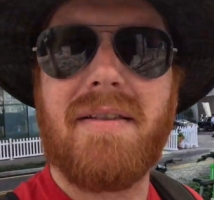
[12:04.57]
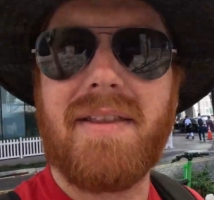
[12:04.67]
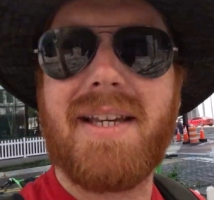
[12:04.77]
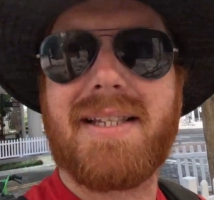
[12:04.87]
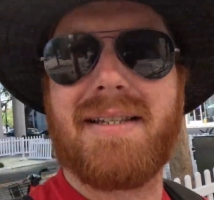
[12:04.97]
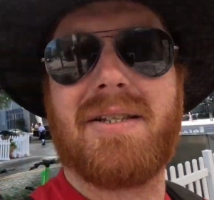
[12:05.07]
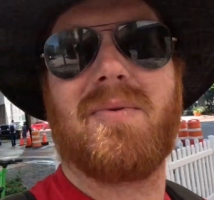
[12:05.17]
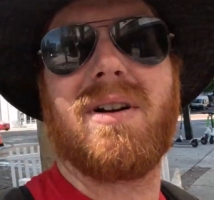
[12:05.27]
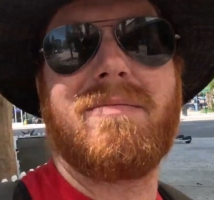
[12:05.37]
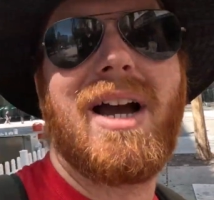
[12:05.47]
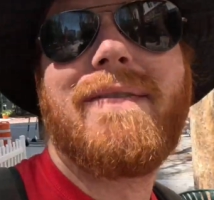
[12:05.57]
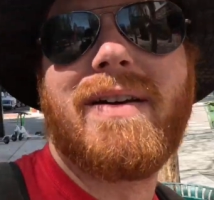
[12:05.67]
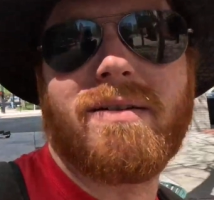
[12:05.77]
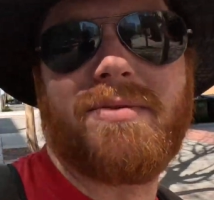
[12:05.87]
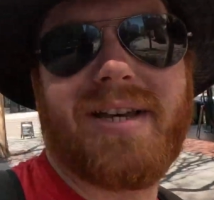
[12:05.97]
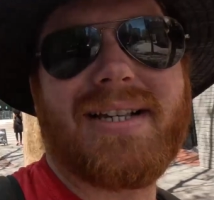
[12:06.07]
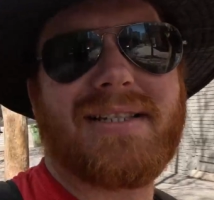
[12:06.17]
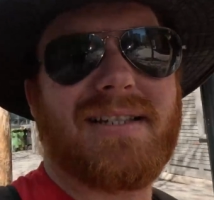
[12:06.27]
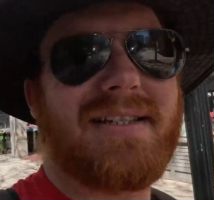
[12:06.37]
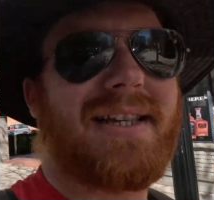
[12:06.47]
This is one of my favorite
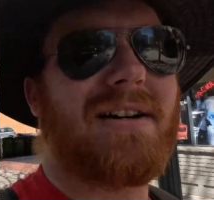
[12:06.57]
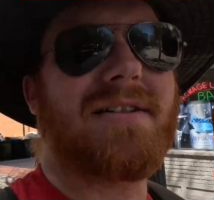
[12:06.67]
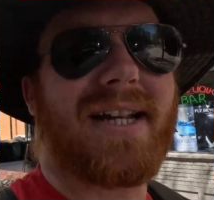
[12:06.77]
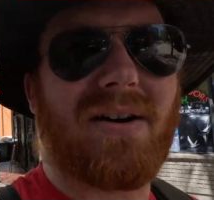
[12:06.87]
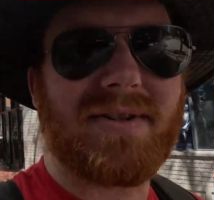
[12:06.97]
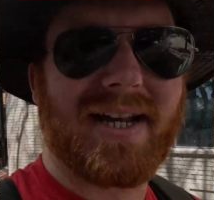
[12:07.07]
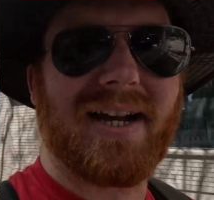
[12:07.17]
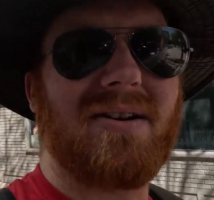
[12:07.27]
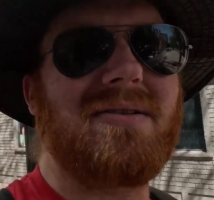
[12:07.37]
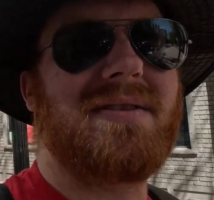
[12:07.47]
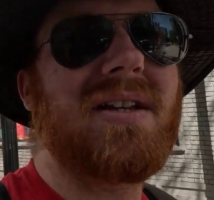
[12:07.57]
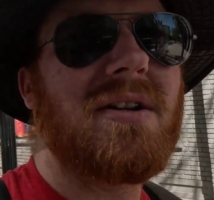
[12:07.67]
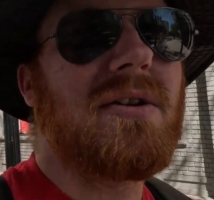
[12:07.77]
places here in downtown.